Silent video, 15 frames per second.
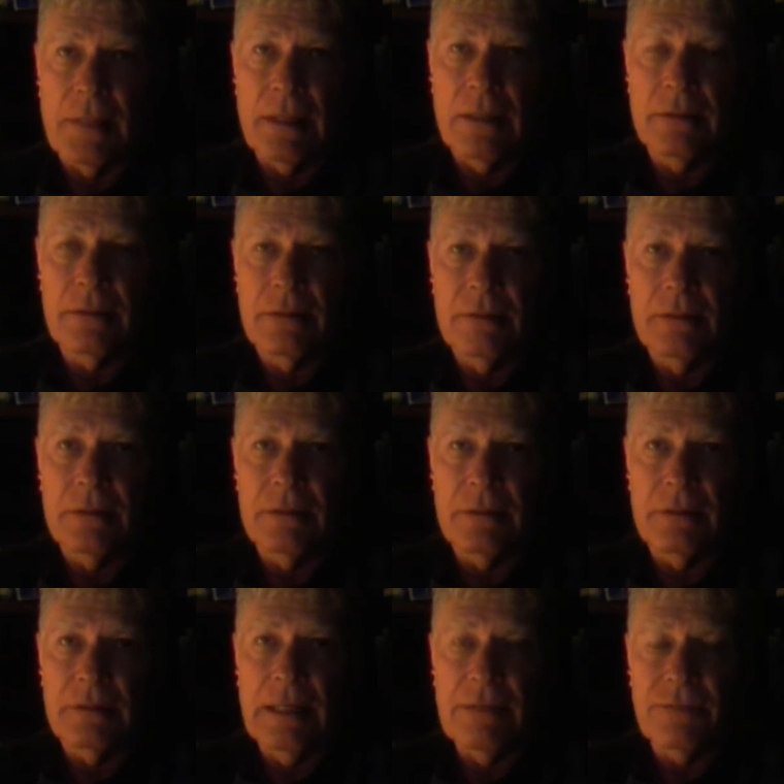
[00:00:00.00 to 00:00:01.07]
it
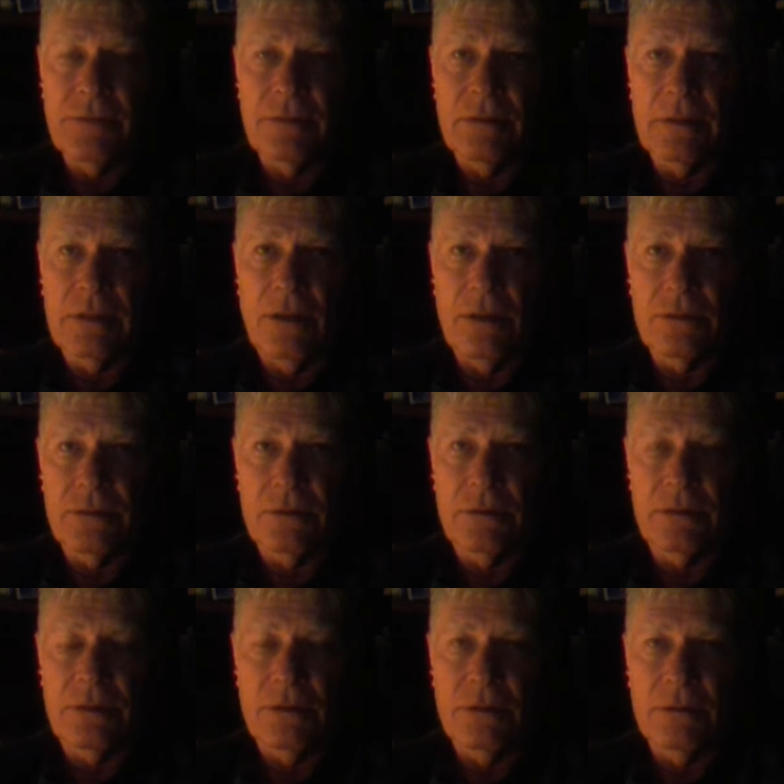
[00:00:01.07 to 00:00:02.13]
definitely causes
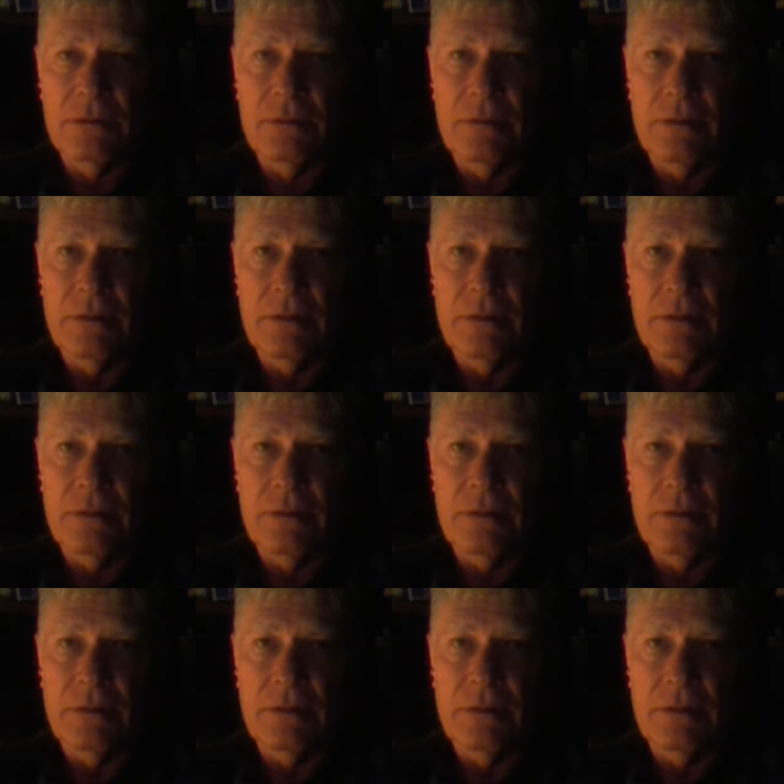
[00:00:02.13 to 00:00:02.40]
your